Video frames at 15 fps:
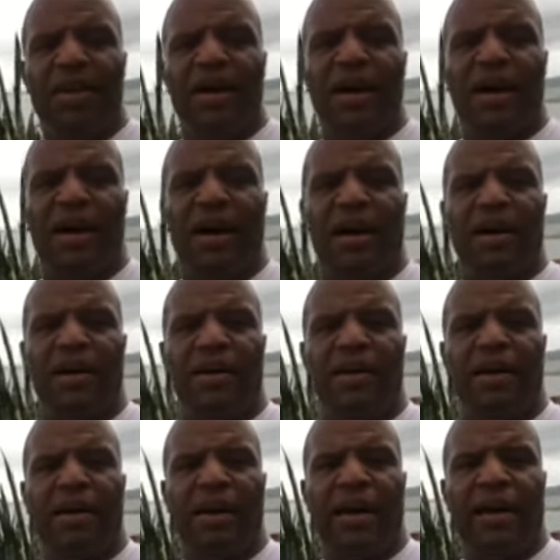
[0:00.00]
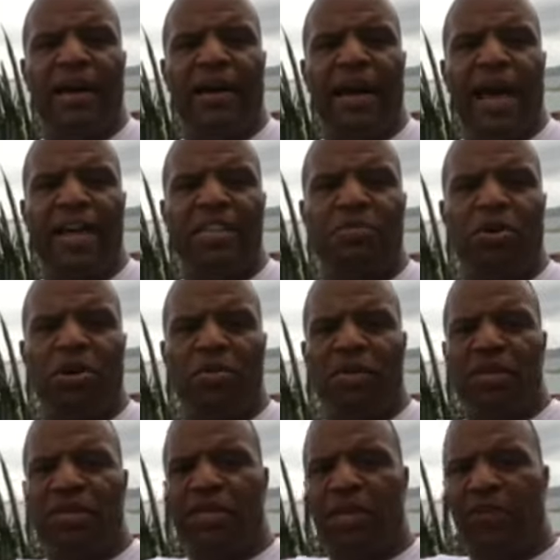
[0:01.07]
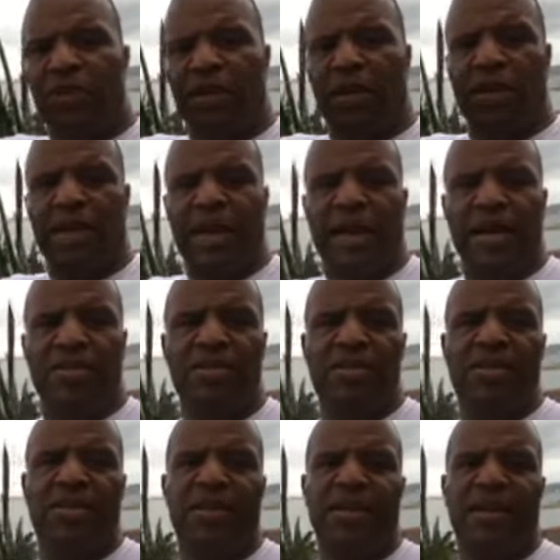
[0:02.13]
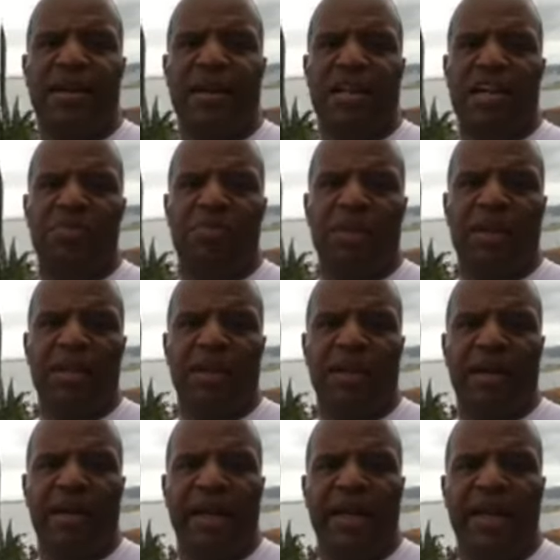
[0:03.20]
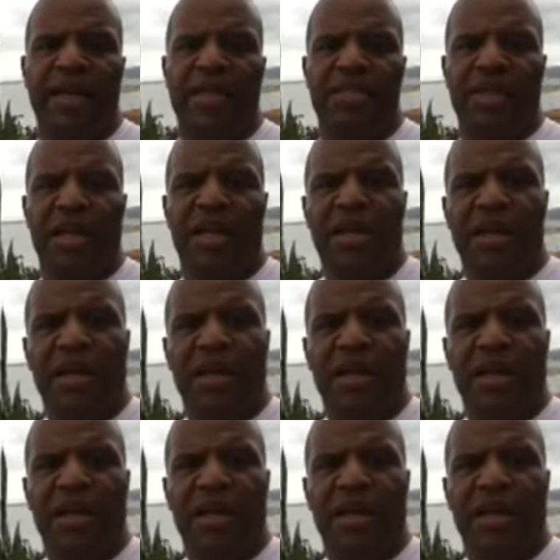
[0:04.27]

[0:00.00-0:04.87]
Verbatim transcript: Uh, uh, Hattiesburg, Mississippi, in the house. I love being there. Hey, EJ.